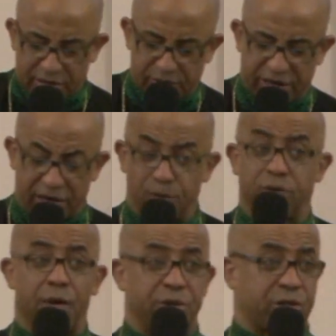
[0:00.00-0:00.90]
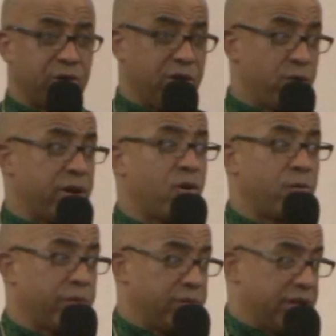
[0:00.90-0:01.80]
Amen. I promise you, he went
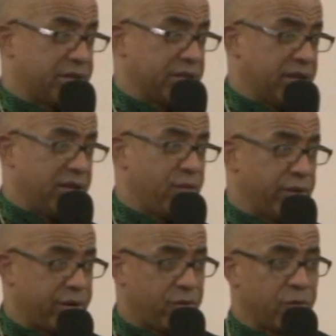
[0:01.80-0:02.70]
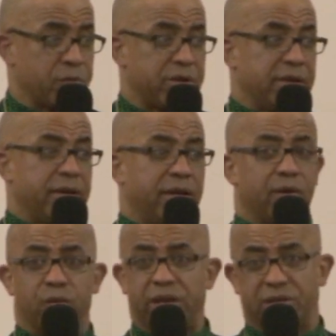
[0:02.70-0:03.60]
home yesterday. He went home.
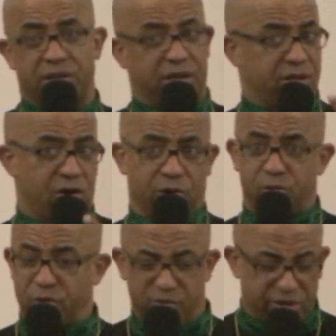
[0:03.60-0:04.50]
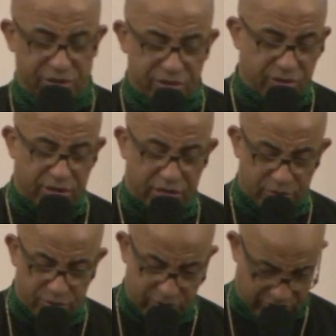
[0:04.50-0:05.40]
And we ain't sending y'all no more bushes. You got
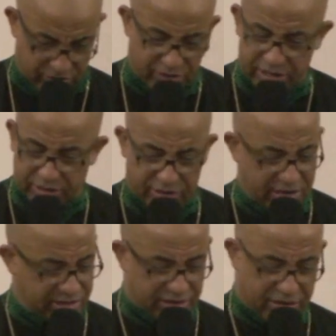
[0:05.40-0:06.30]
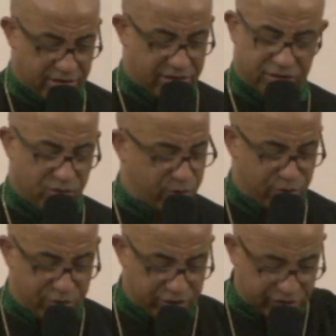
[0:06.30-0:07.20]
to, you know, Texas ain't sending us no
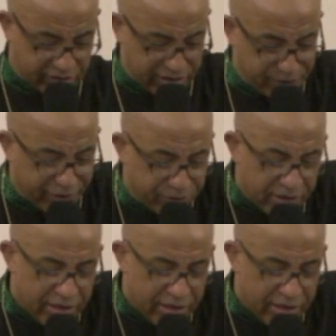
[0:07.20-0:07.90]
more bushes. Amen.